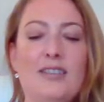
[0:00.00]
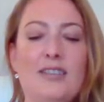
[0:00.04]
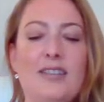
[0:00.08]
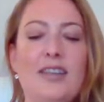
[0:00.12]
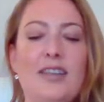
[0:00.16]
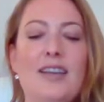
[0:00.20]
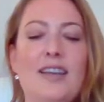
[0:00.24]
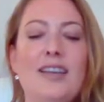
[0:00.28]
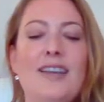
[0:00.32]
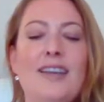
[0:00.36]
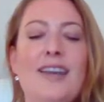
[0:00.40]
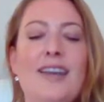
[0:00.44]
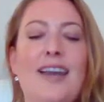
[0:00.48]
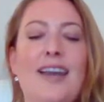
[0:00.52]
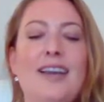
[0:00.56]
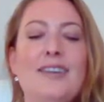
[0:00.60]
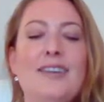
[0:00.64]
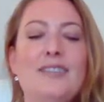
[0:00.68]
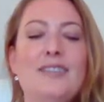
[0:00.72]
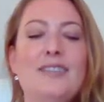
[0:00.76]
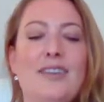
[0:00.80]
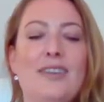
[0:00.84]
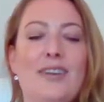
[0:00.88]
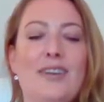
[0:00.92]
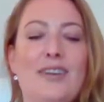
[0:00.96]
to
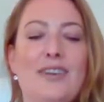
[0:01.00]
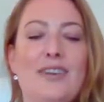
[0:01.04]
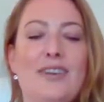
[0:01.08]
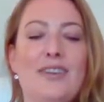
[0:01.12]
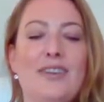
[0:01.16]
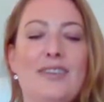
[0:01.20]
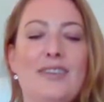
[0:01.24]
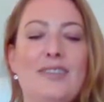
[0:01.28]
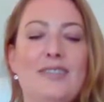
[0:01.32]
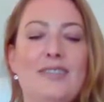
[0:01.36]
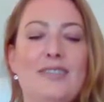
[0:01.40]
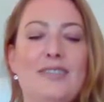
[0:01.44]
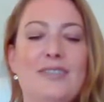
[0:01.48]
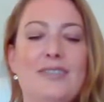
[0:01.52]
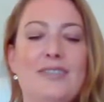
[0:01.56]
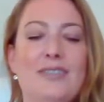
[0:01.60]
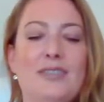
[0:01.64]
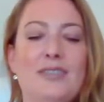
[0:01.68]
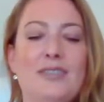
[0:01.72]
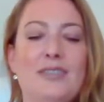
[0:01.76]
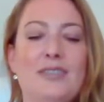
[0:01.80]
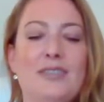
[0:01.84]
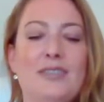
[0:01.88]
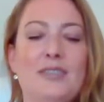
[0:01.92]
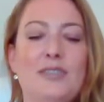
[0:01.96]
connect to her,
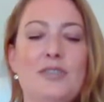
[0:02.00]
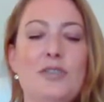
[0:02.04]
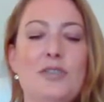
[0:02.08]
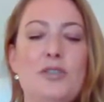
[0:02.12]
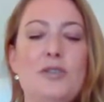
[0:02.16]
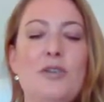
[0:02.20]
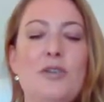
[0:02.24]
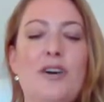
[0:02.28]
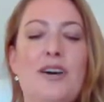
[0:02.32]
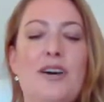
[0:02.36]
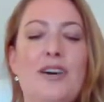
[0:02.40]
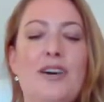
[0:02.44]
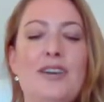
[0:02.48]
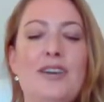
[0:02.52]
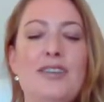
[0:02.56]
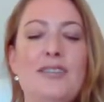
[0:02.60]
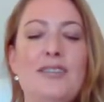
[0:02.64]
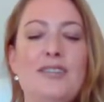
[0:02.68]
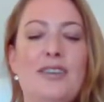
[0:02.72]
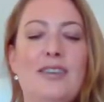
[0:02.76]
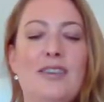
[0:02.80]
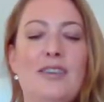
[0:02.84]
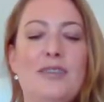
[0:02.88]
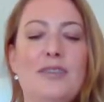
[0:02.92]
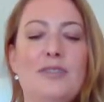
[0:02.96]
to your higher
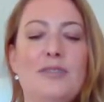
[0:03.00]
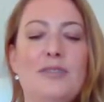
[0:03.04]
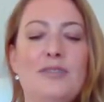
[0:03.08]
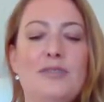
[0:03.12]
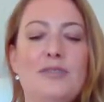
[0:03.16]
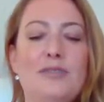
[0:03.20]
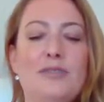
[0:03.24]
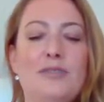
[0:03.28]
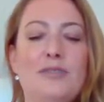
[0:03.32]
self,